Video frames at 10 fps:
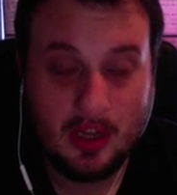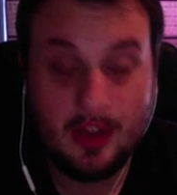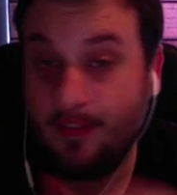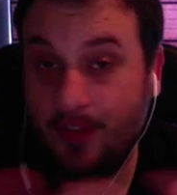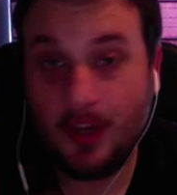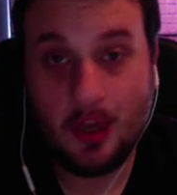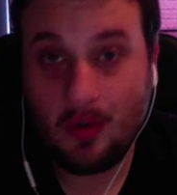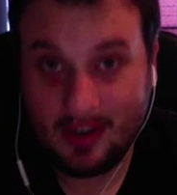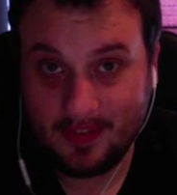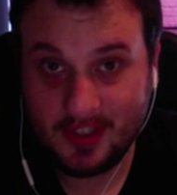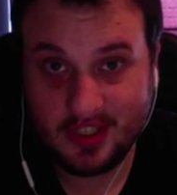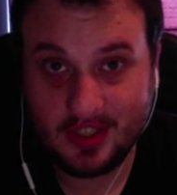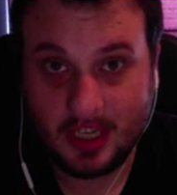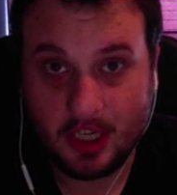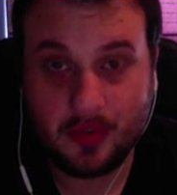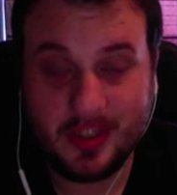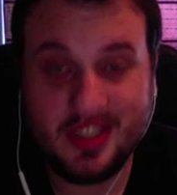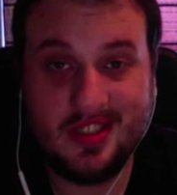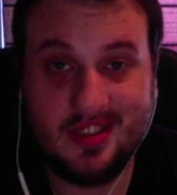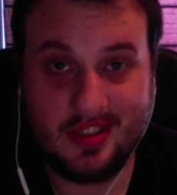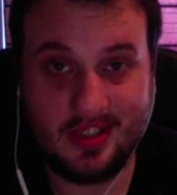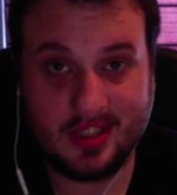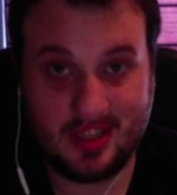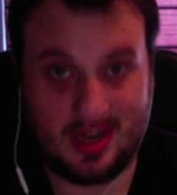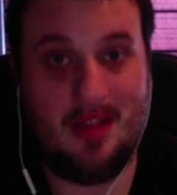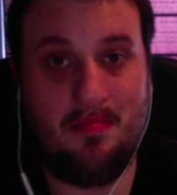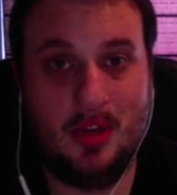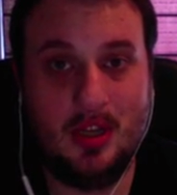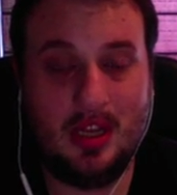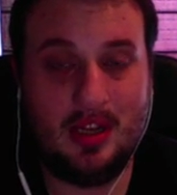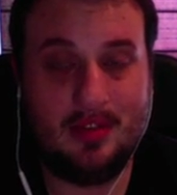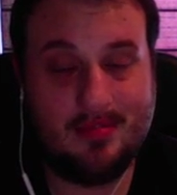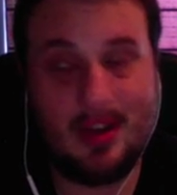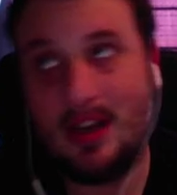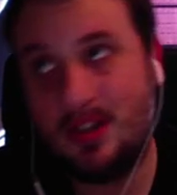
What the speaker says: and a video obviously increases this time and has